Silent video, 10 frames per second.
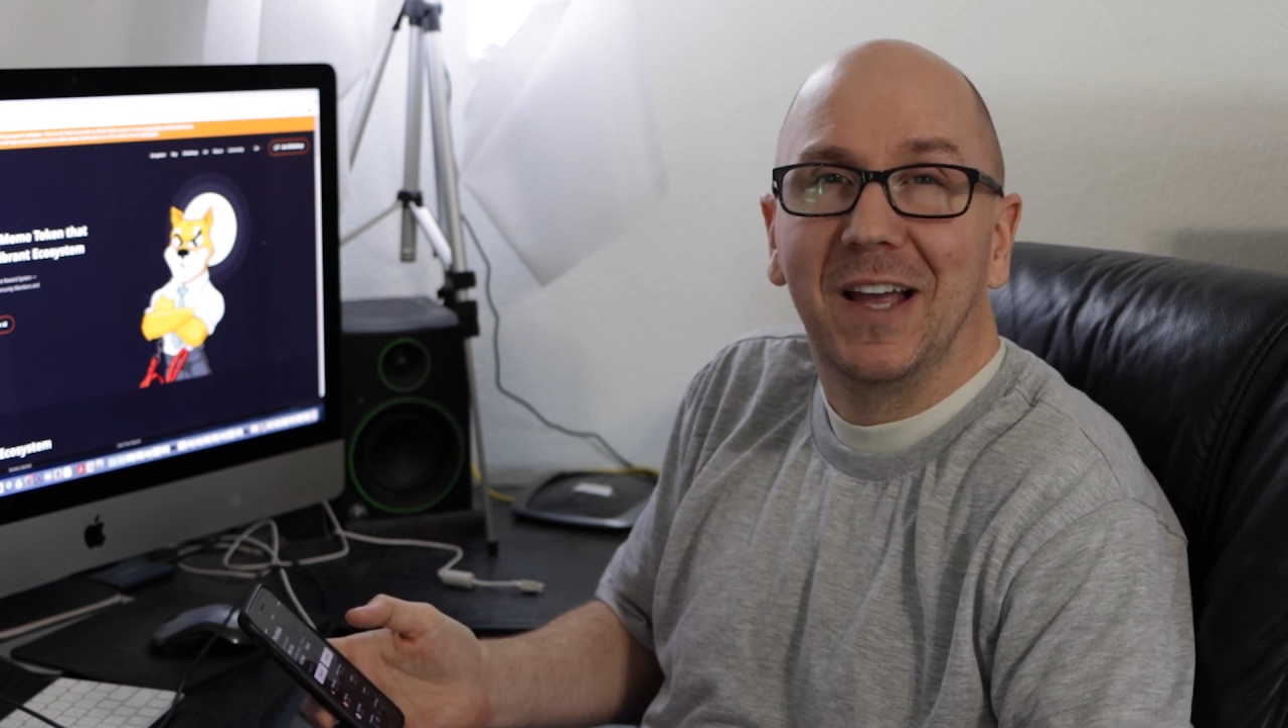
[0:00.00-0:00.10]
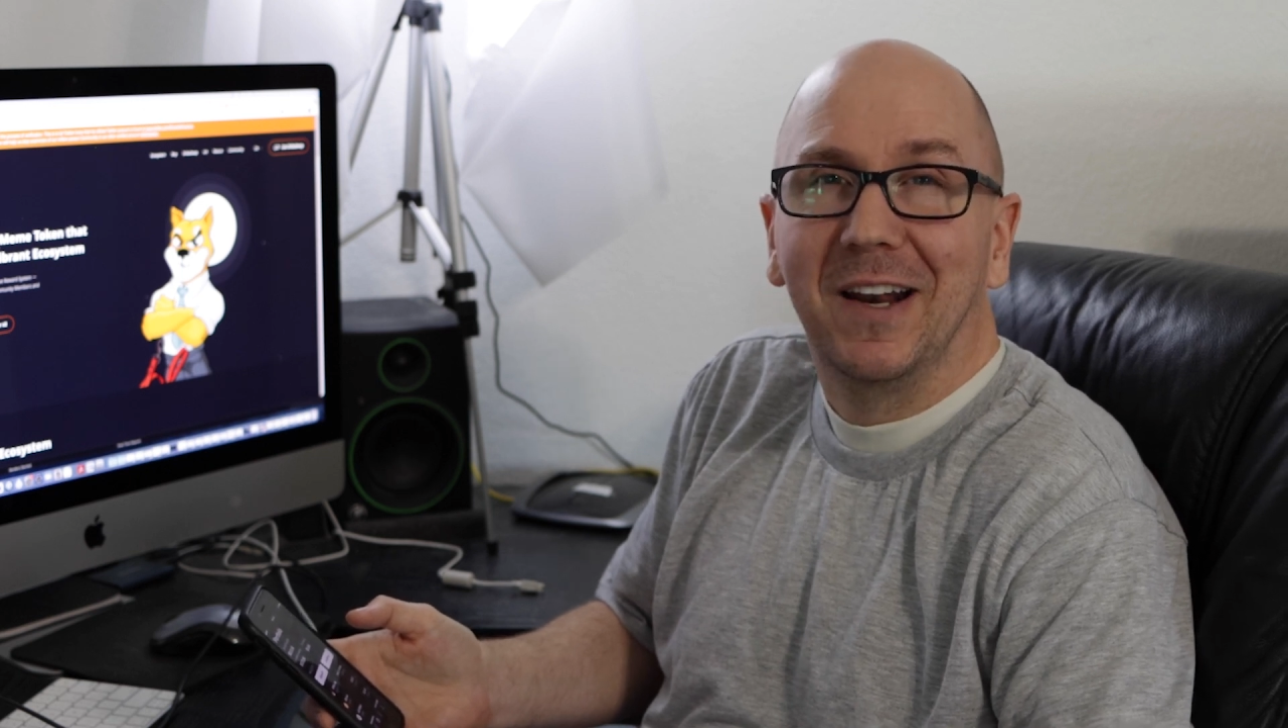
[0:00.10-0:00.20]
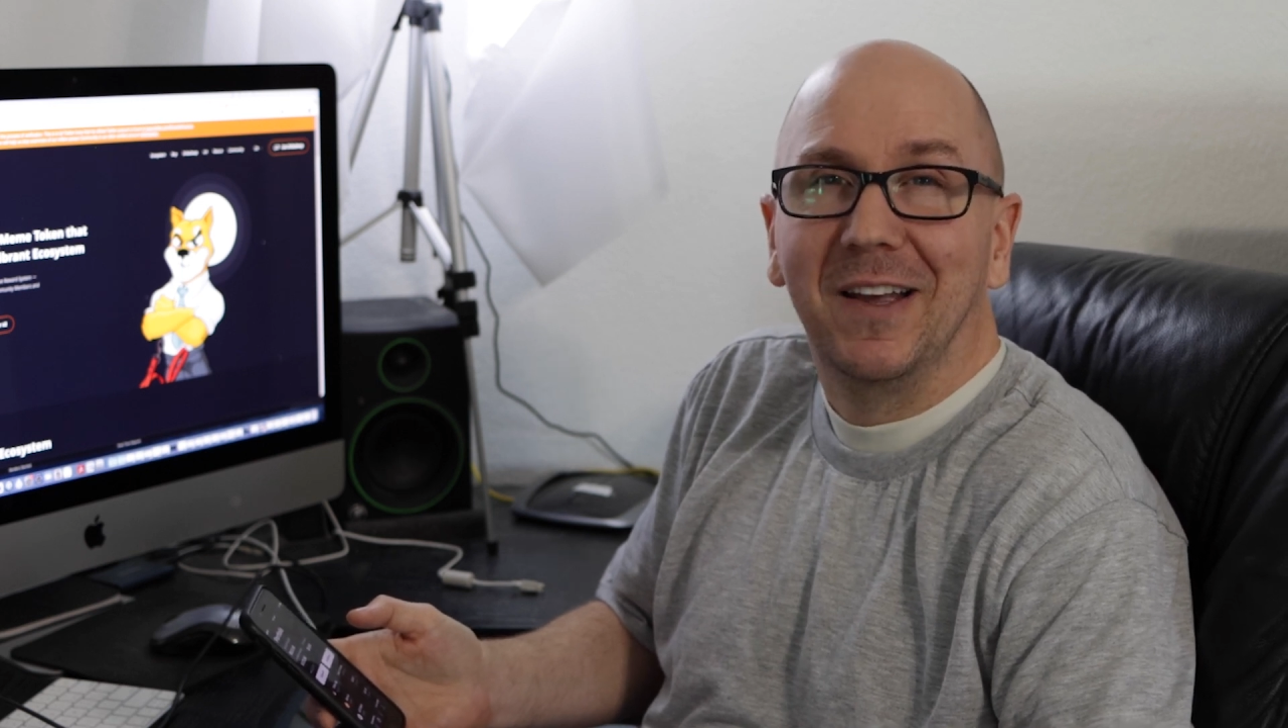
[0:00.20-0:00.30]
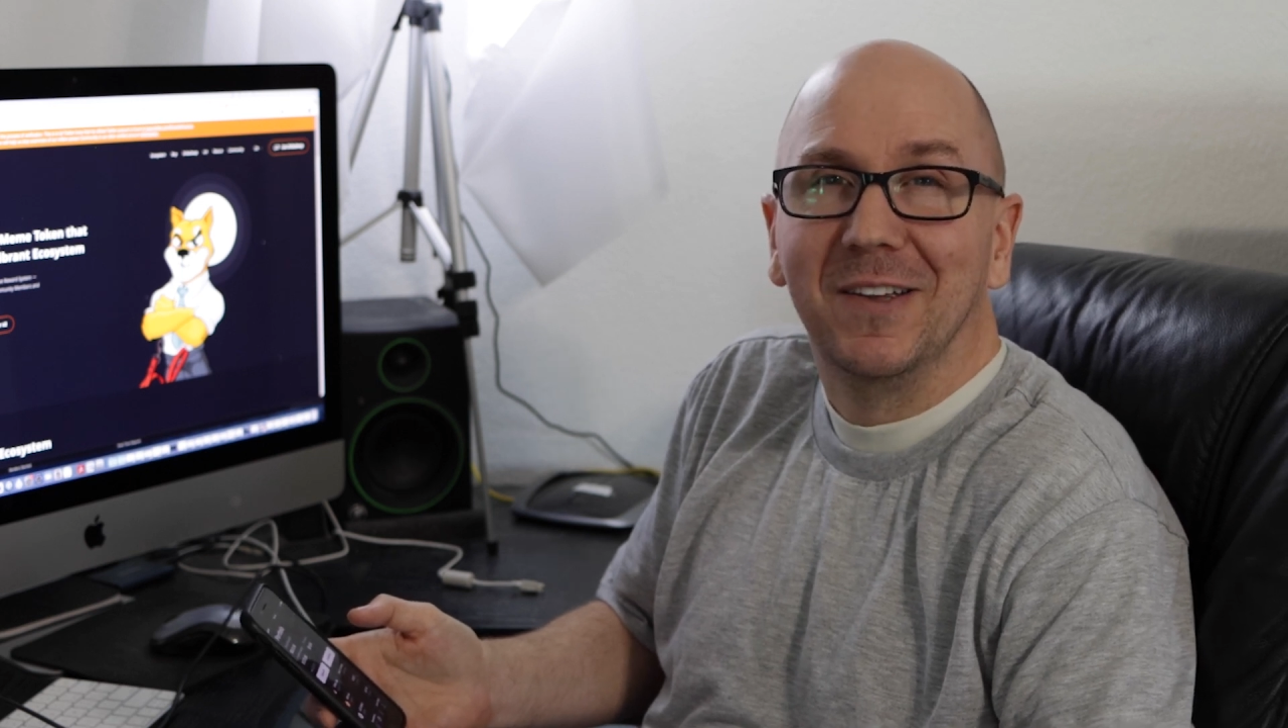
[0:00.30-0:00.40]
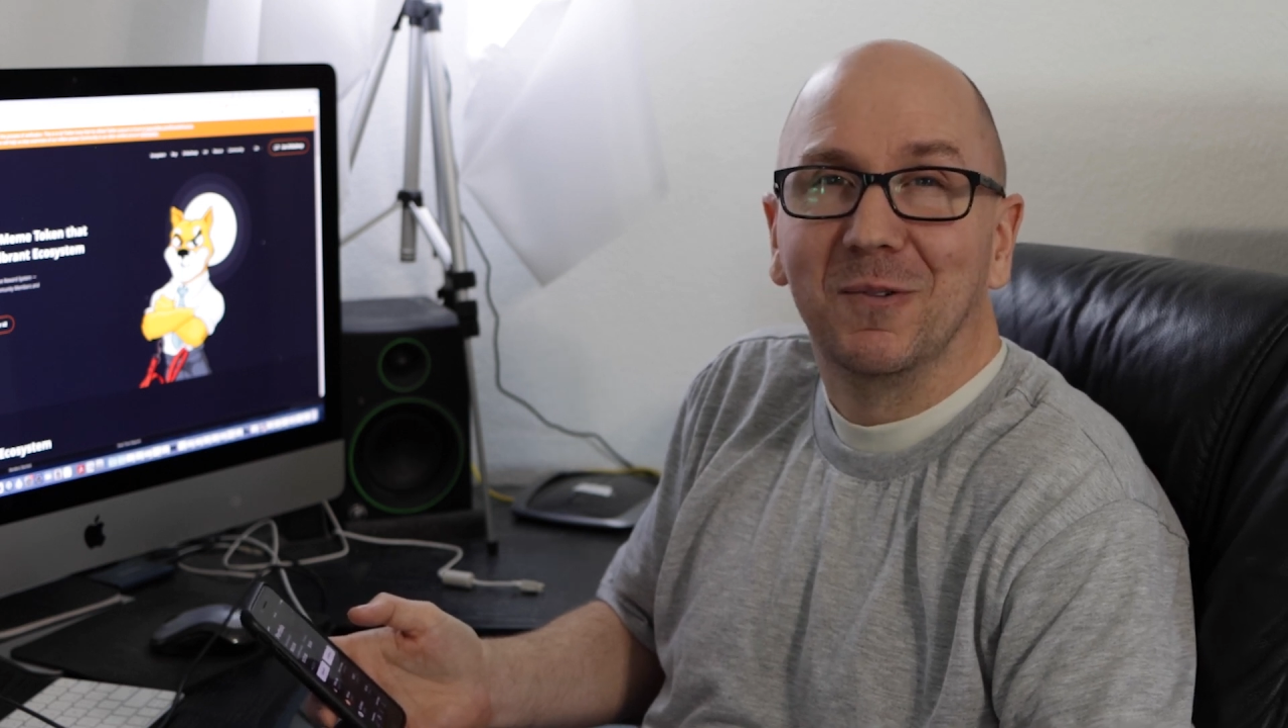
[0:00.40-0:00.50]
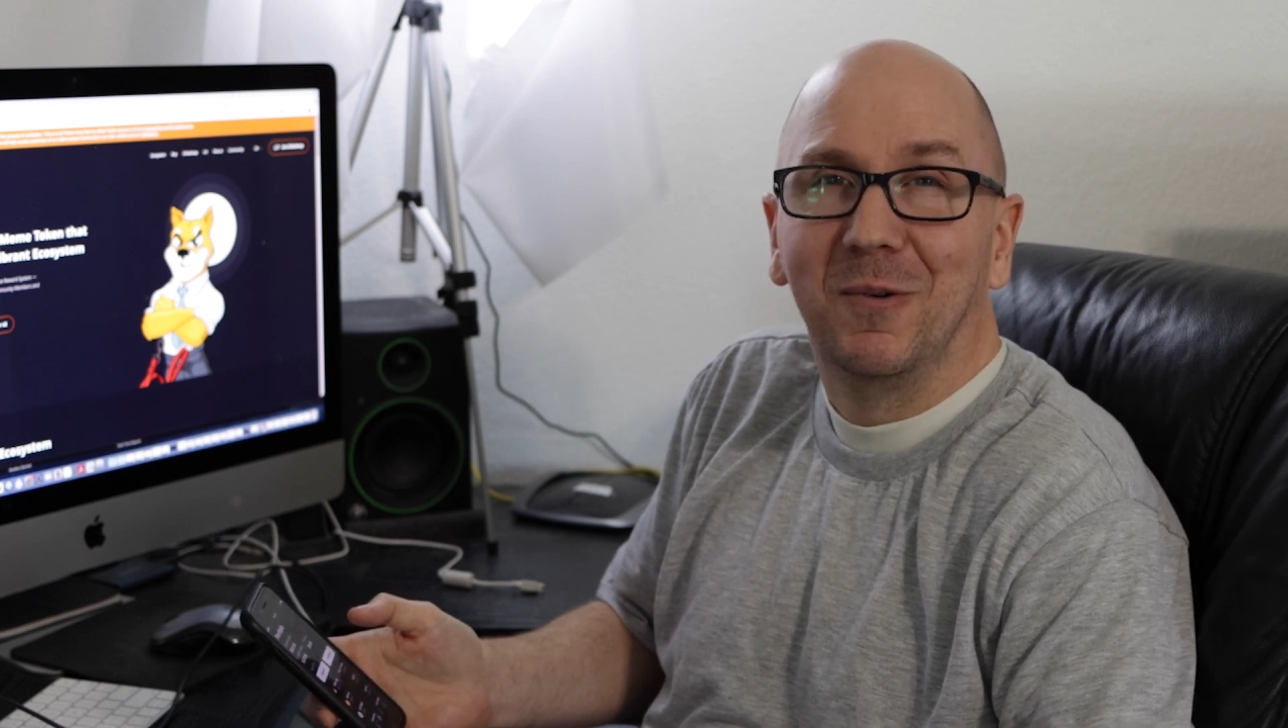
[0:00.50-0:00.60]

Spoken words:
that as